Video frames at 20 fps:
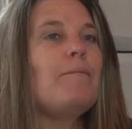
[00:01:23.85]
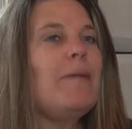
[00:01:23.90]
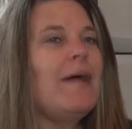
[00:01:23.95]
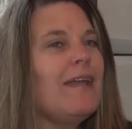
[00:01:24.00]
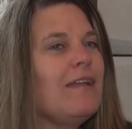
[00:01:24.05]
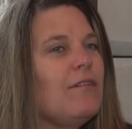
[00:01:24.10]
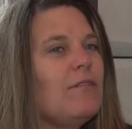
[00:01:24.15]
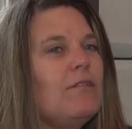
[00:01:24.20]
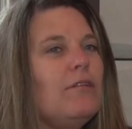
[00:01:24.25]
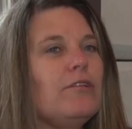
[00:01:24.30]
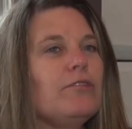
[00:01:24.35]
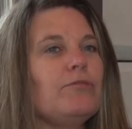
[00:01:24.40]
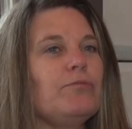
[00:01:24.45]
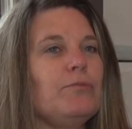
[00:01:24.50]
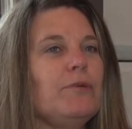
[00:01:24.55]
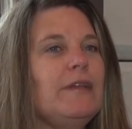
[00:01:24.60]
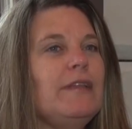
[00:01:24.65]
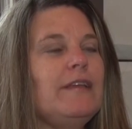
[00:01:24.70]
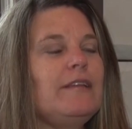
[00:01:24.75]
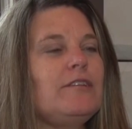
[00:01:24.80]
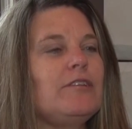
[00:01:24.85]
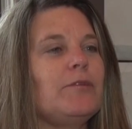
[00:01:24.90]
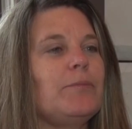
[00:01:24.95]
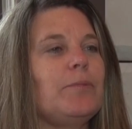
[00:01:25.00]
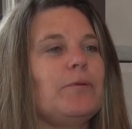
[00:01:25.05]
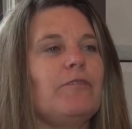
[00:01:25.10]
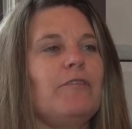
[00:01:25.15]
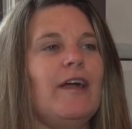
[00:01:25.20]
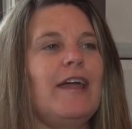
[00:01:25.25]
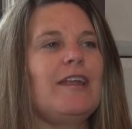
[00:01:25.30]
My goal is really to
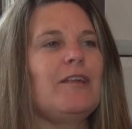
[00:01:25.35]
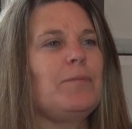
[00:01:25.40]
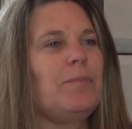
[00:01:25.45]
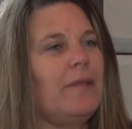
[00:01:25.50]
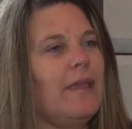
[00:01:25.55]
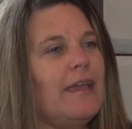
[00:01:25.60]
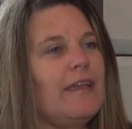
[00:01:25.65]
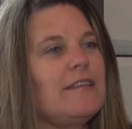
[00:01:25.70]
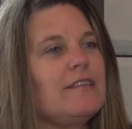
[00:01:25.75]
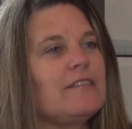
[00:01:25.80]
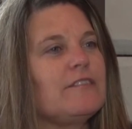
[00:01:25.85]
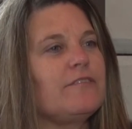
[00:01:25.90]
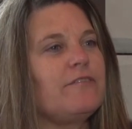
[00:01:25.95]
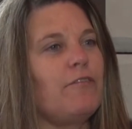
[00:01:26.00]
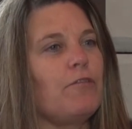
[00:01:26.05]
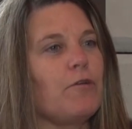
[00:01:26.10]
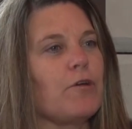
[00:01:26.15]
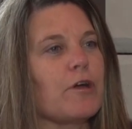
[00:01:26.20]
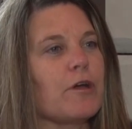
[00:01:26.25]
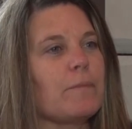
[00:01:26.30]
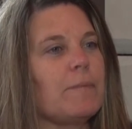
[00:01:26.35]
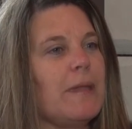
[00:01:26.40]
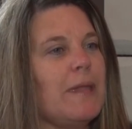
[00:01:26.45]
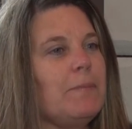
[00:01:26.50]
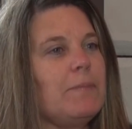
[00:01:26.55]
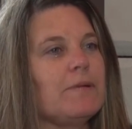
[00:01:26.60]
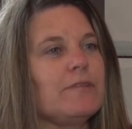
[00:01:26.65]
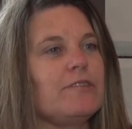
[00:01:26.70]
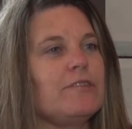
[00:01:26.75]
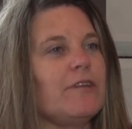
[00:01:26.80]
provide a place for
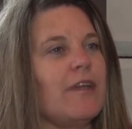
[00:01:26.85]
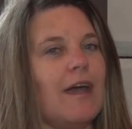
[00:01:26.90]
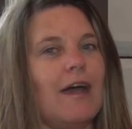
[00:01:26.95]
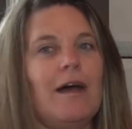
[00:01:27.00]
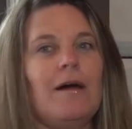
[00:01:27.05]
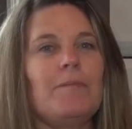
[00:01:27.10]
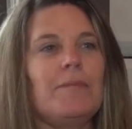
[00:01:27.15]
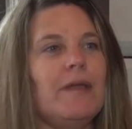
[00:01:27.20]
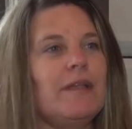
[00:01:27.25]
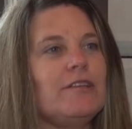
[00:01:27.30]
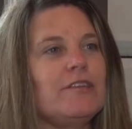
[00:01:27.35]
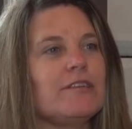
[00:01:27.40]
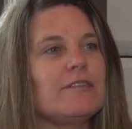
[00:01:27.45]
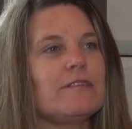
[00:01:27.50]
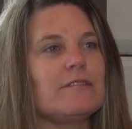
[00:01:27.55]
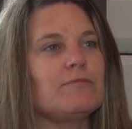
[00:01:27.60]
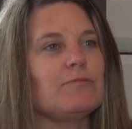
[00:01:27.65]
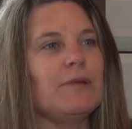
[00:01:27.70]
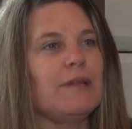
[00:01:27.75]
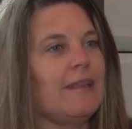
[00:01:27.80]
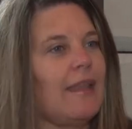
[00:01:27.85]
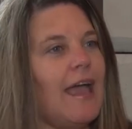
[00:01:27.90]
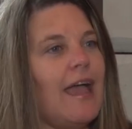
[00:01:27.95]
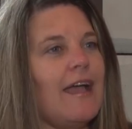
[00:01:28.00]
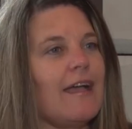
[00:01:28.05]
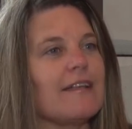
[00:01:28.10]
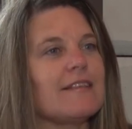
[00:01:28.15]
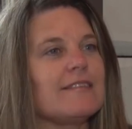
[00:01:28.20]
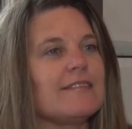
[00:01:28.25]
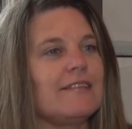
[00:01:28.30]
people to come and just
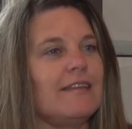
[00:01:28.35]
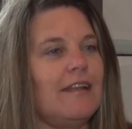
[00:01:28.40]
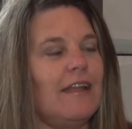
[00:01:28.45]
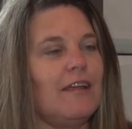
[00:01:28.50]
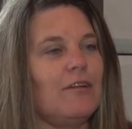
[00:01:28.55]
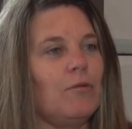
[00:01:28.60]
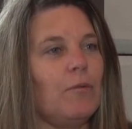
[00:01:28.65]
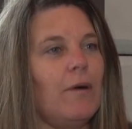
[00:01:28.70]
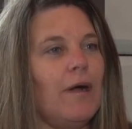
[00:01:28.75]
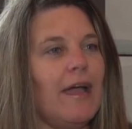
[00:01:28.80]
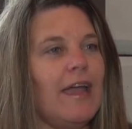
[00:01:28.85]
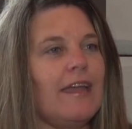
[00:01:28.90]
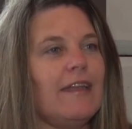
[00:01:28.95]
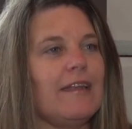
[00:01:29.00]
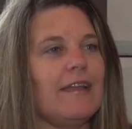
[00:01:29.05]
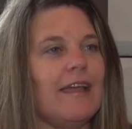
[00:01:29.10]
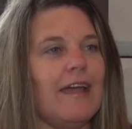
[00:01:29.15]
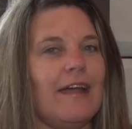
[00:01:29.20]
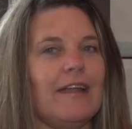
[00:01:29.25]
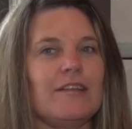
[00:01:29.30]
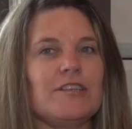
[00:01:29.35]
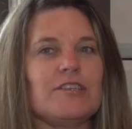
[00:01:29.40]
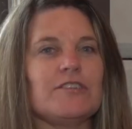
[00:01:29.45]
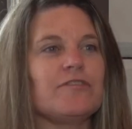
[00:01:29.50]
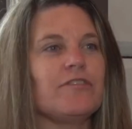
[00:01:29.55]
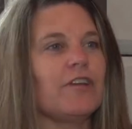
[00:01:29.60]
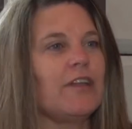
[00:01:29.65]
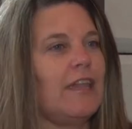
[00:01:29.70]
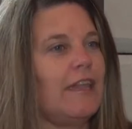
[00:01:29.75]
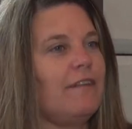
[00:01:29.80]
relax and unwind and kind of
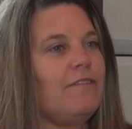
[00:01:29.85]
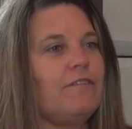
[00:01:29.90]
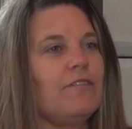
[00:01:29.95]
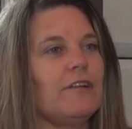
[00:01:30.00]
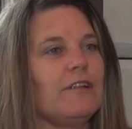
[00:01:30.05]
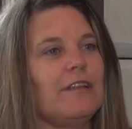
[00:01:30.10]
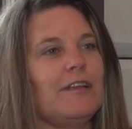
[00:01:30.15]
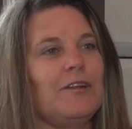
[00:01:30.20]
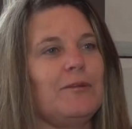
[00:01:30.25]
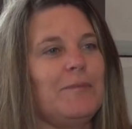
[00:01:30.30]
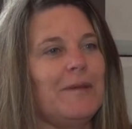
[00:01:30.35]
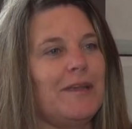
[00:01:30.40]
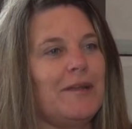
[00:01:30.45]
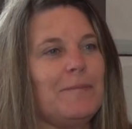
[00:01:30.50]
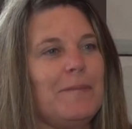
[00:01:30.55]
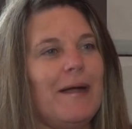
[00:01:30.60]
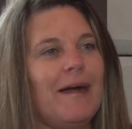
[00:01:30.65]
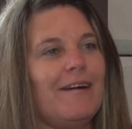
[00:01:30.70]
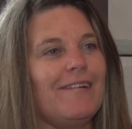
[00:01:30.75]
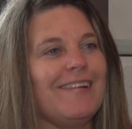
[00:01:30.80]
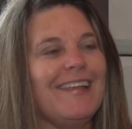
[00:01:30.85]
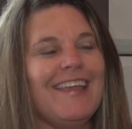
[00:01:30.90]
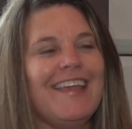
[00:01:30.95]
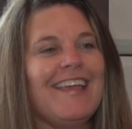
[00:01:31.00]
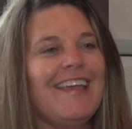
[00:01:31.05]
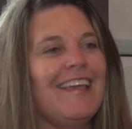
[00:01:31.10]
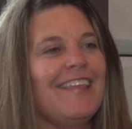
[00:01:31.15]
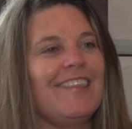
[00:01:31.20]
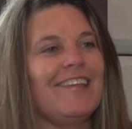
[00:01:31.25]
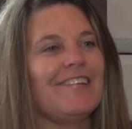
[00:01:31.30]
just forget for a little bit about
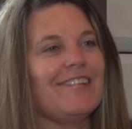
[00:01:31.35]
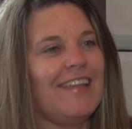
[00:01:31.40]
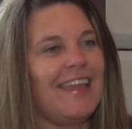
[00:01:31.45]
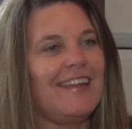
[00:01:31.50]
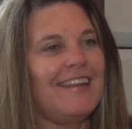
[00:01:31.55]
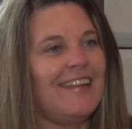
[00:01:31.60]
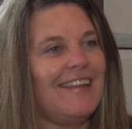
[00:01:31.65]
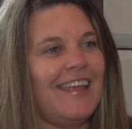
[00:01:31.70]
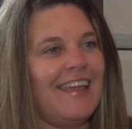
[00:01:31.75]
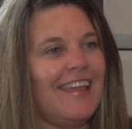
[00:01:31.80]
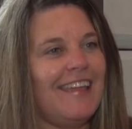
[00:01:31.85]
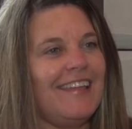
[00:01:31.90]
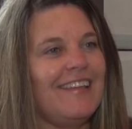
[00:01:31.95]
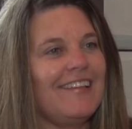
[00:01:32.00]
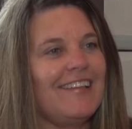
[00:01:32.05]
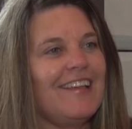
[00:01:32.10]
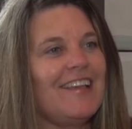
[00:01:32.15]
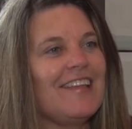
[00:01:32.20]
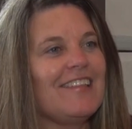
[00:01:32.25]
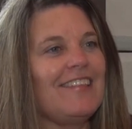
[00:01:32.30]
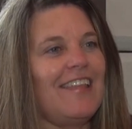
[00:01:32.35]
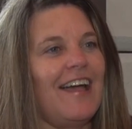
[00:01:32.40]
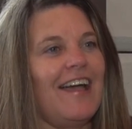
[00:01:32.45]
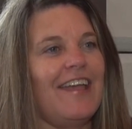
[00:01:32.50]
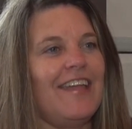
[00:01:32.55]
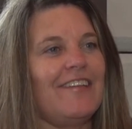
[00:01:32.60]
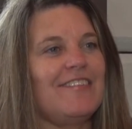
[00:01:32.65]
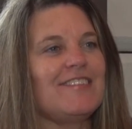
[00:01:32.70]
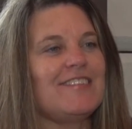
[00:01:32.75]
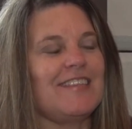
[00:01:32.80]
their day to day
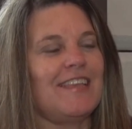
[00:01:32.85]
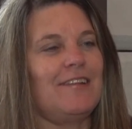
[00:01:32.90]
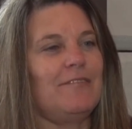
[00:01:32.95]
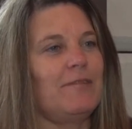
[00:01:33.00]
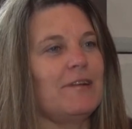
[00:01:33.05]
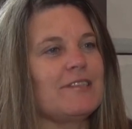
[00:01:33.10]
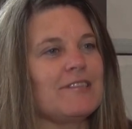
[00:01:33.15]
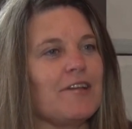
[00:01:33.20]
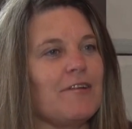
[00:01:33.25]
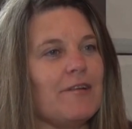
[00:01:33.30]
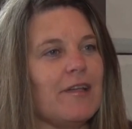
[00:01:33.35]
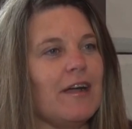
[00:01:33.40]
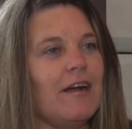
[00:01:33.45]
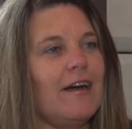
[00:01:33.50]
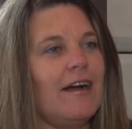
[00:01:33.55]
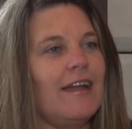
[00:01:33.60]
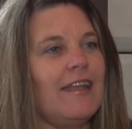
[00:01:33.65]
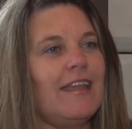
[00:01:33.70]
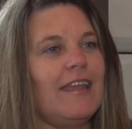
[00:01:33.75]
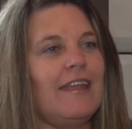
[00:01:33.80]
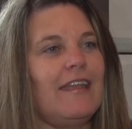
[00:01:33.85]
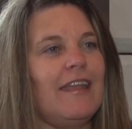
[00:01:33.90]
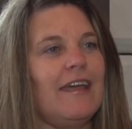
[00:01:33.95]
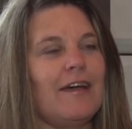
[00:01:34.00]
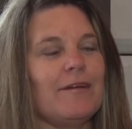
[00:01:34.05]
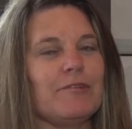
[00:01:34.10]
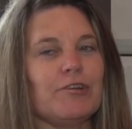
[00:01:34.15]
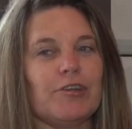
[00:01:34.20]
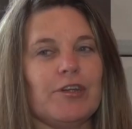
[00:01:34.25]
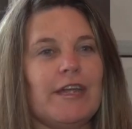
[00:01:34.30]
life lives and what's going on and
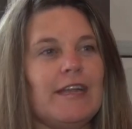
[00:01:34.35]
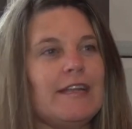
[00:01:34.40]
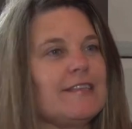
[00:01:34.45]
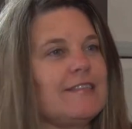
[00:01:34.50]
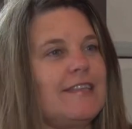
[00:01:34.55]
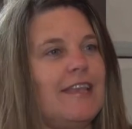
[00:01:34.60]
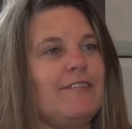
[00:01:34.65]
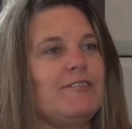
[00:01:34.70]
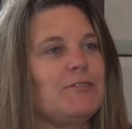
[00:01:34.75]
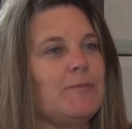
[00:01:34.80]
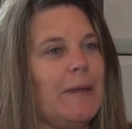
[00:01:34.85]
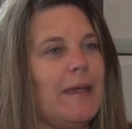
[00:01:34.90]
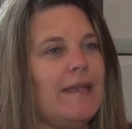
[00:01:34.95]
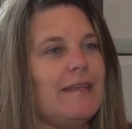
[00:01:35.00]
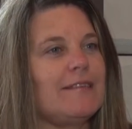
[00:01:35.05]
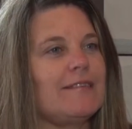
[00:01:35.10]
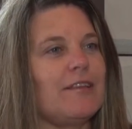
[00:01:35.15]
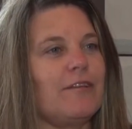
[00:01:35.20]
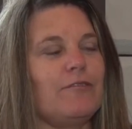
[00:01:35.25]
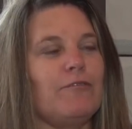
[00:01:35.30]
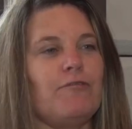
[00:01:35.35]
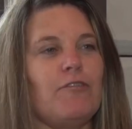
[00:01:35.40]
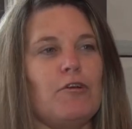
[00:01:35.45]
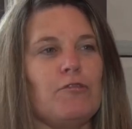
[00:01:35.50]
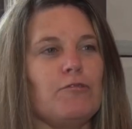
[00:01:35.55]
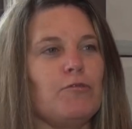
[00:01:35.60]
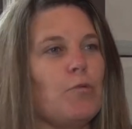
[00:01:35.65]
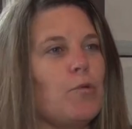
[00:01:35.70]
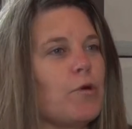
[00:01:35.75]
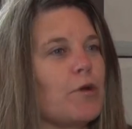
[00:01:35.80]
um, create a safe space, a
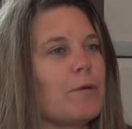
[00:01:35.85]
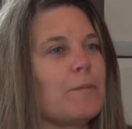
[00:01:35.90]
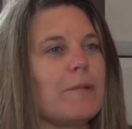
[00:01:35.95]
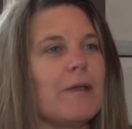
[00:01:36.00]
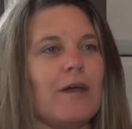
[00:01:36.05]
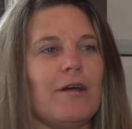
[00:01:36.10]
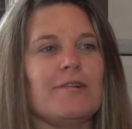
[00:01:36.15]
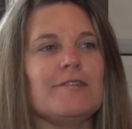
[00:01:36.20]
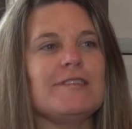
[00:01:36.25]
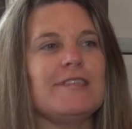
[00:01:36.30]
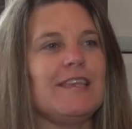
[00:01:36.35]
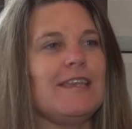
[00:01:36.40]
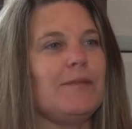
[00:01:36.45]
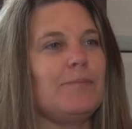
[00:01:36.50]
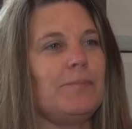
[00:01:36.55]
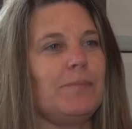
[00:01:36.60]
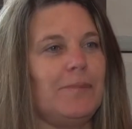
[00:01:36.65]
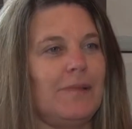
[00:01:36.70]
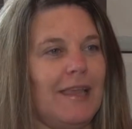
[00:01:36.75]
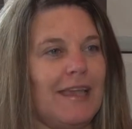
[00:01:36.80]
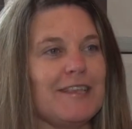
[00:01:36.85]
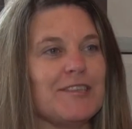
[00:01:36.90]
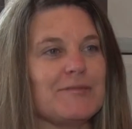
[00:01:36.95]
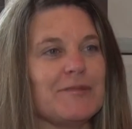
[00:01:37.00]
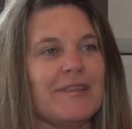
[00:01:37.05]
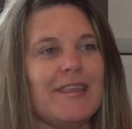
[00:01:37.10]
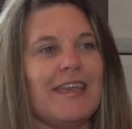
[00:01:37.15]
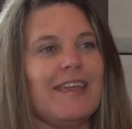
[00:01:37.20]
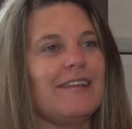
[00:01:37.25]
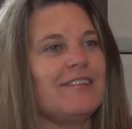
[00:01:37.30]
warm, cozy place
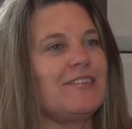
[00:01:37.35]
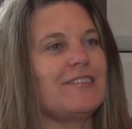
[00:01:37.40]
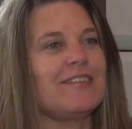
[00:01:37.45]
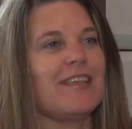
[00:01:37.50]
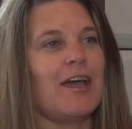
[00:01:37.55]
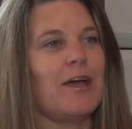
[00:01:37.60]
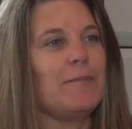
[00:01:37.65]
where they can just